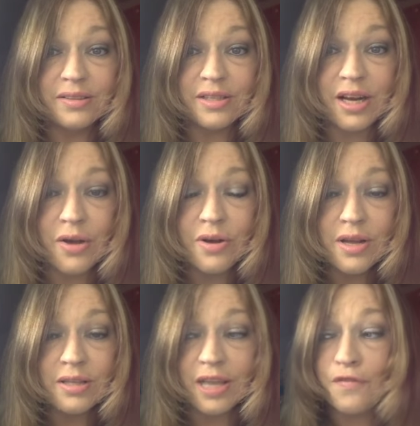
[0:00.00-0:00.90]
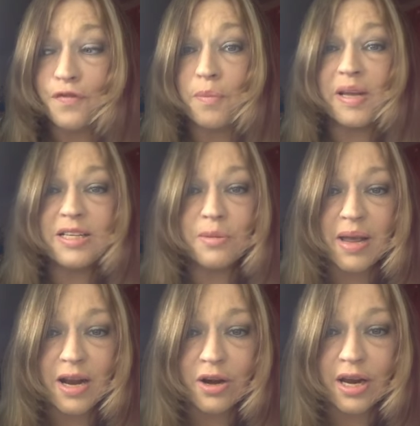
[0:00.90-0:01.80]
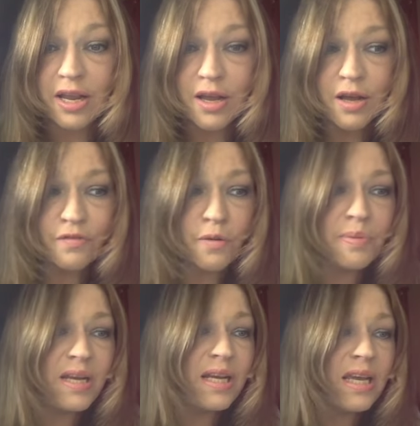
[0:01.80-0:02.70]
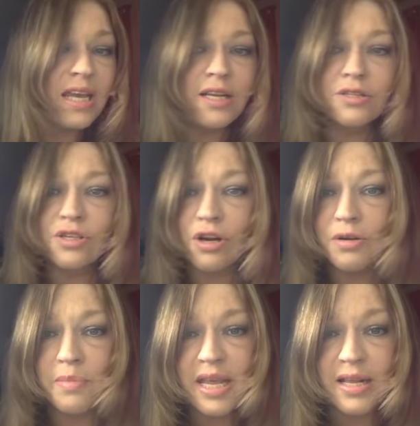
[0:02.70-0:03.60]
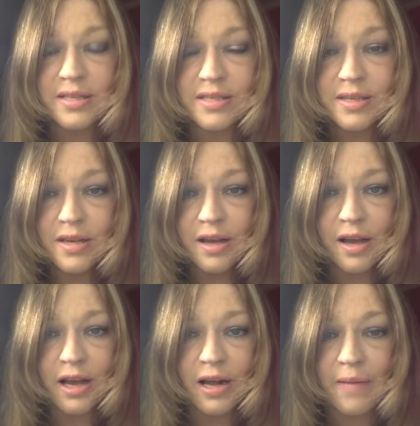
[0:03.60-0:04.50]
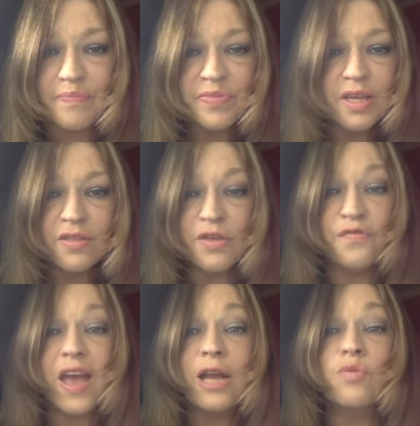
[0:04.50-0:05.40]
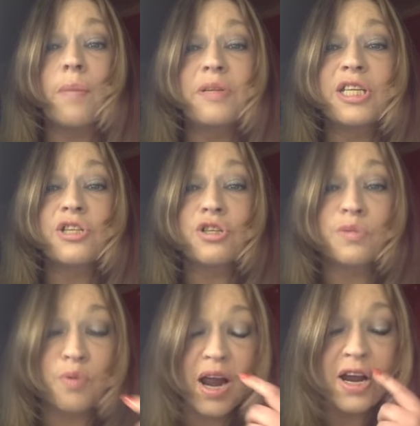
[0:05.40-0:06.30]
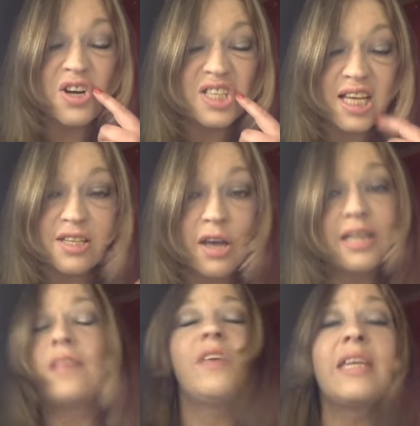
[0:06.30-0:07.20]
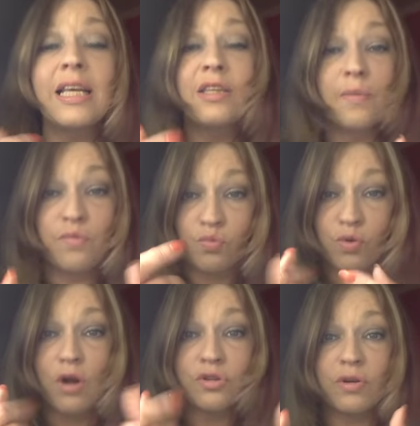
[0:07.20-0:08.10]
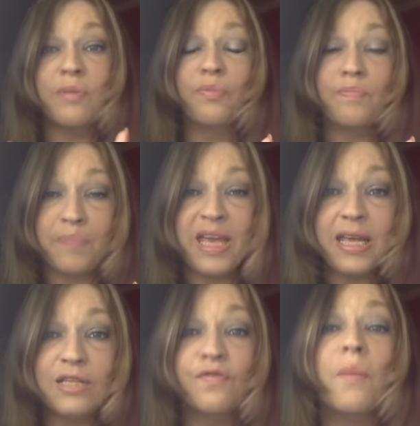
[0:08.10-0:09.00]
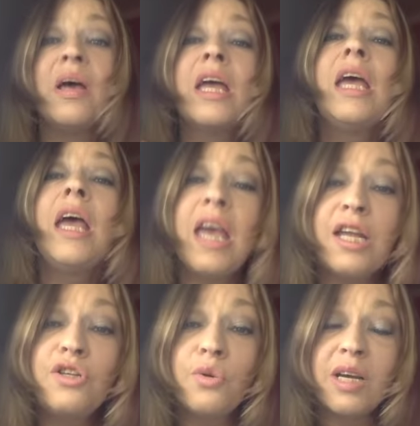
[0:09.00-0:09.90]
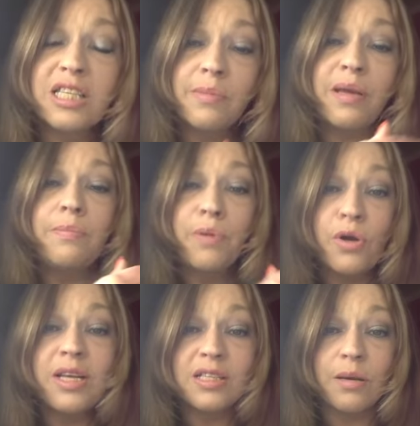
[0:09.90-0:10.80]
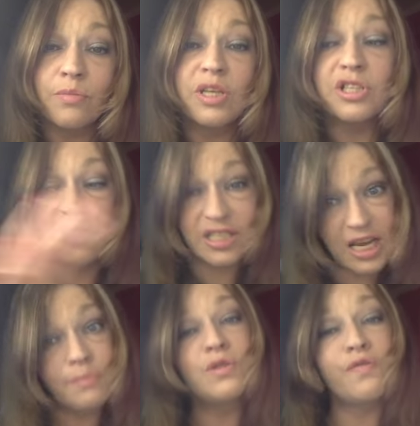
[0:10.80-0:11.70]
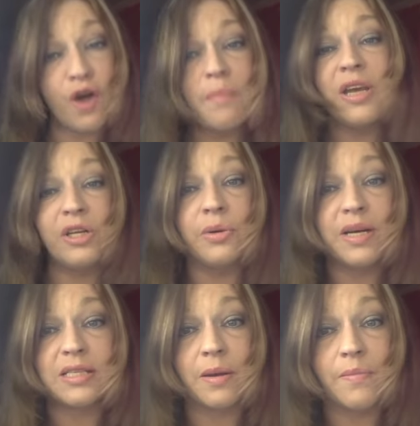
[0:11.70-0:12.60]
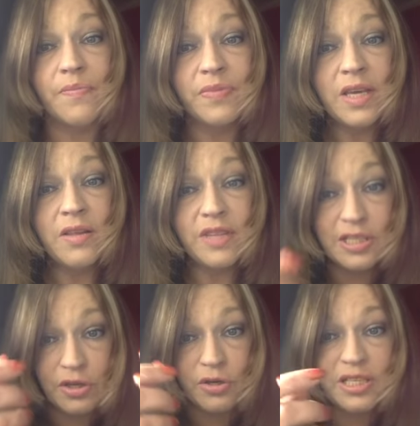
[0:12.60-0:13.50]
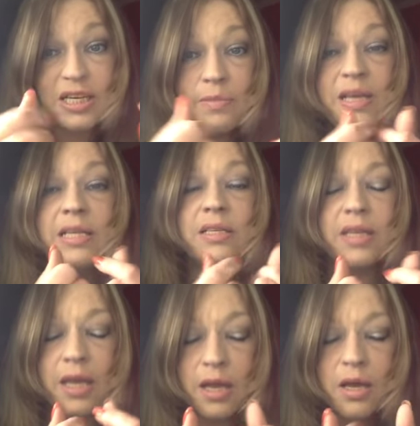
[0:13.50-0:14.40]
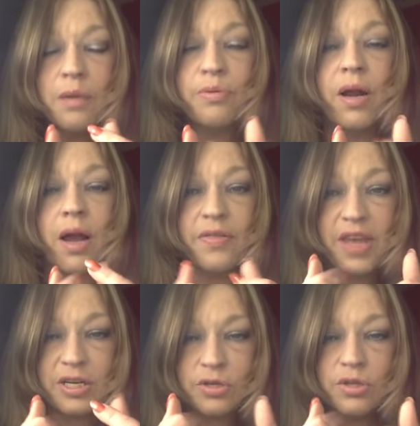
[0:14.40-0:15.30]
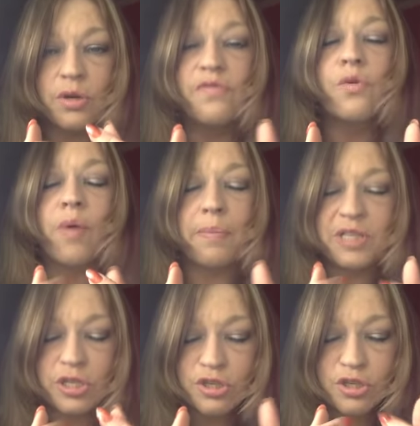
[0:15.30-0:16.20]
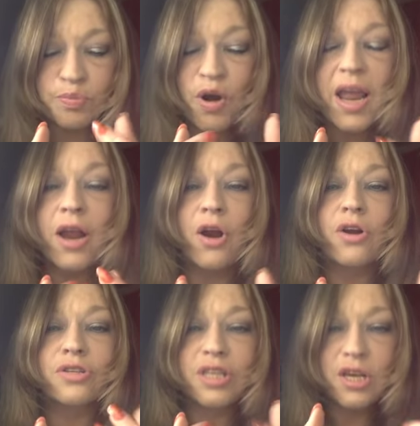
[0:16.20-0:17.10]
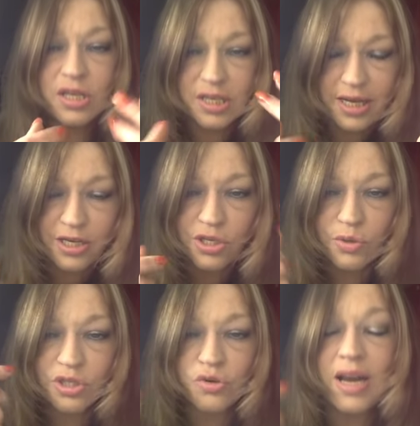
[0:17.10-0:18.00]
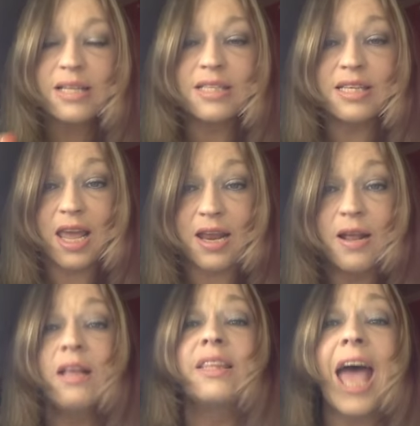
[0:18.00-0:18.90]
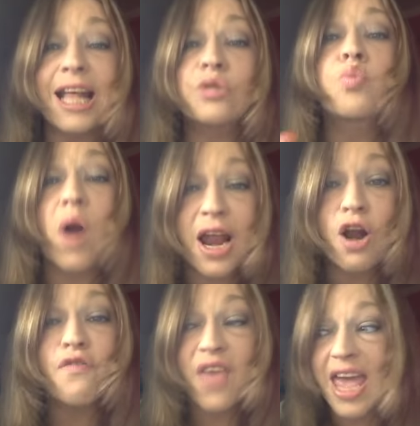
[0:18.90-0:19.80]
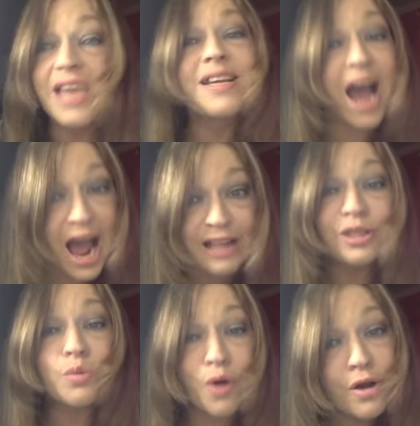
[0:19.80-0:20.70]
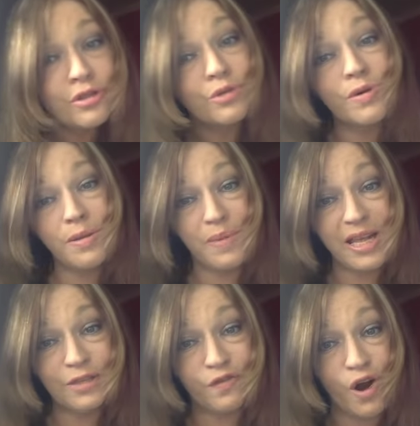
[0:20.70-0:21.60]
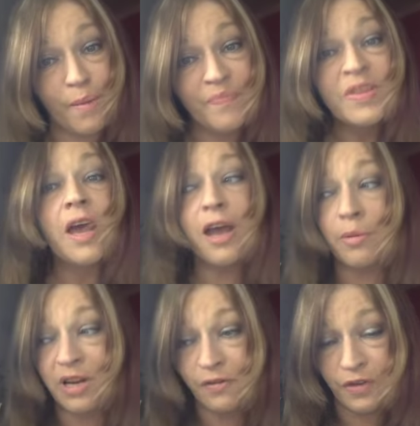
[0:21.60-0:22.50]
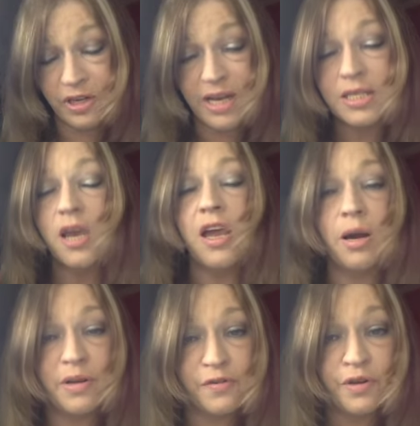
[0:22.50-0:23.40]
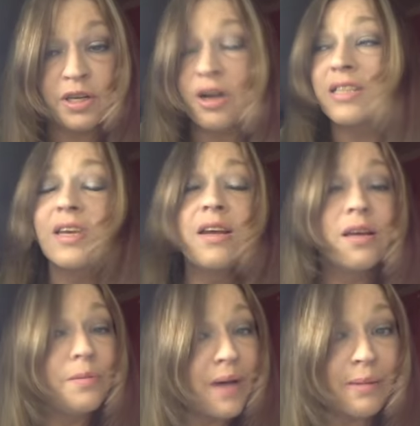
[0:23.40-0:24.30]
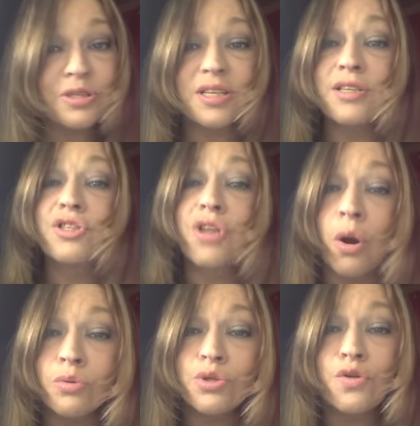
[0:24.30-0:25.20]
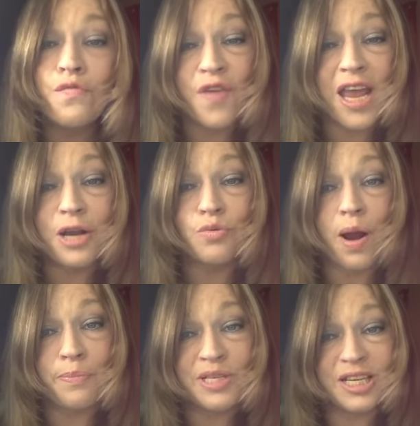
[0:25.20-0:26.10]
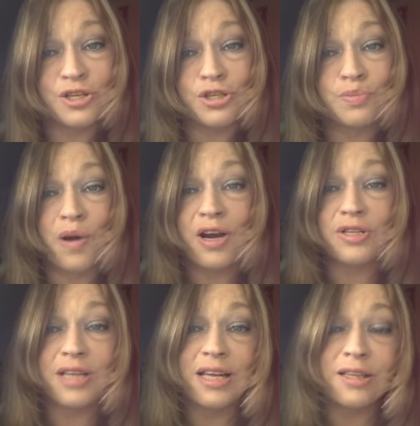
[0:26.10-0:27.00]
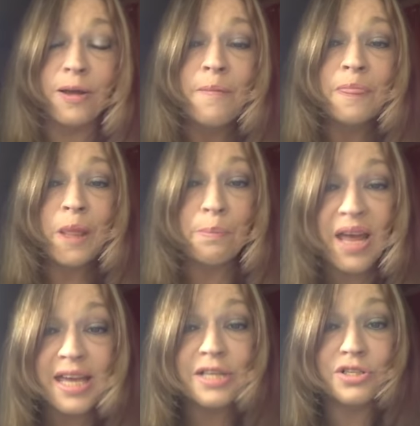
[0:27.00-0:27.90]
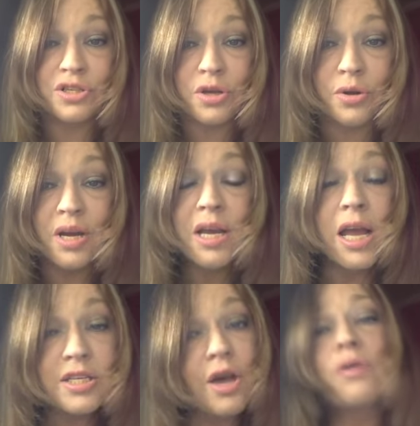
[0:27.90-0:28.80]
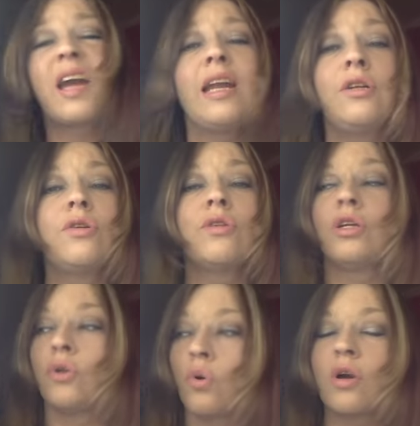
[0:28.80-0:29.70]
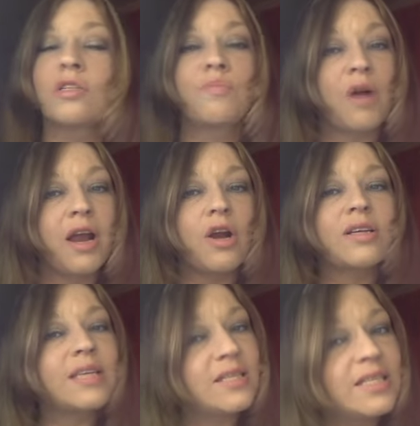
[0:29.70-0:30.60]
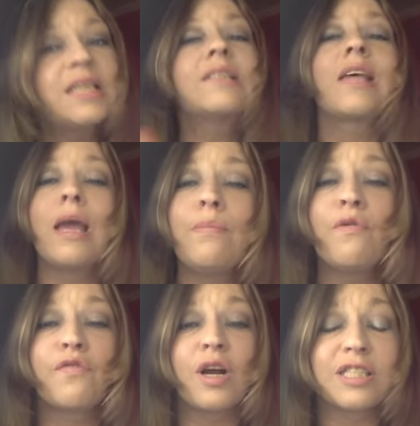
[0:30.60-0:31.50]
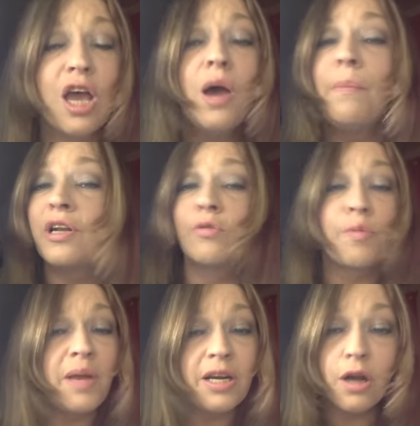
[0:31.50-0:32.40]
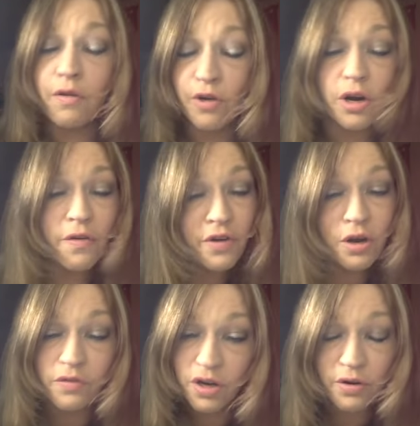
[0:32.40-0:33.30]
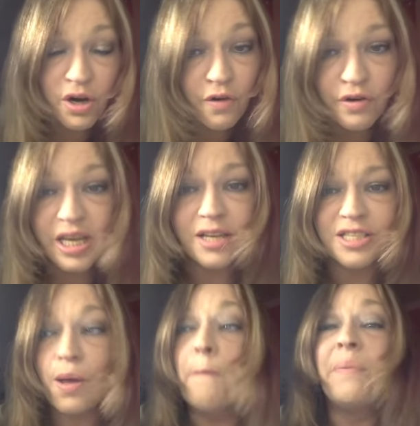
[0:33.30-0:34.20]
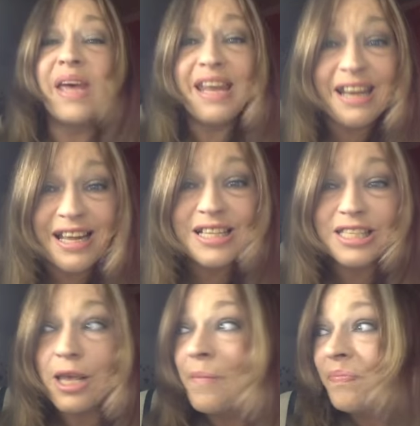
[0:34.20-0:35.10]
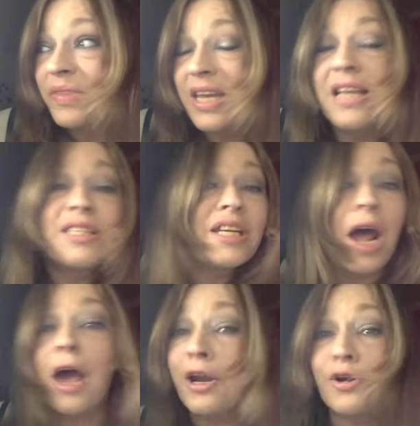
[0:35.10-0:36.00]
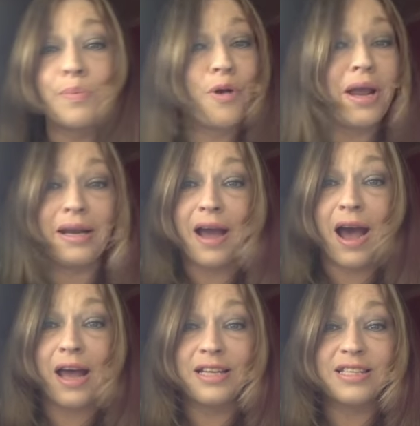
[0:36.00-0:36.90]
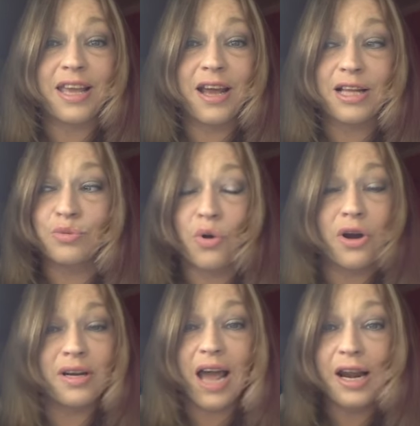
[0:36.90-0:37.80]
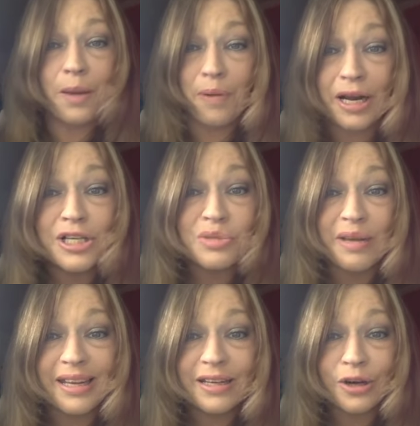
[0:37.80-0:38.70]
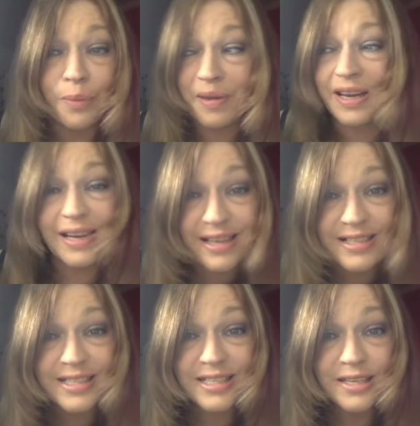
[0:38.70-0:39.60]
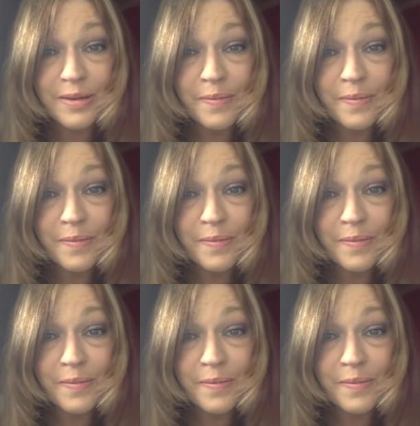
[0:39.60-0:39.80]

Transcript: You know, they forbid to marry, forbidding eating certain meats. Uh, the vain repetitious prayers. I saw today they get the rosary beads from Hinduism and Buddhism, which stems from Hinduism. These little teeny beads, and they pray. They do the repetitious prayers to get into a trance state. That's where they got the rosary beads from. Hail Mary, full of grace. Hail Mary, full of grace. Bible says don't do vain repetitious prayers like the pagans do. It's okay to do the Lord's Prayer because that's an example for us, but to repeat it over and over and over and over and over again as some penance, it's an honor to pray to God and say God's word, not a punishment or penance.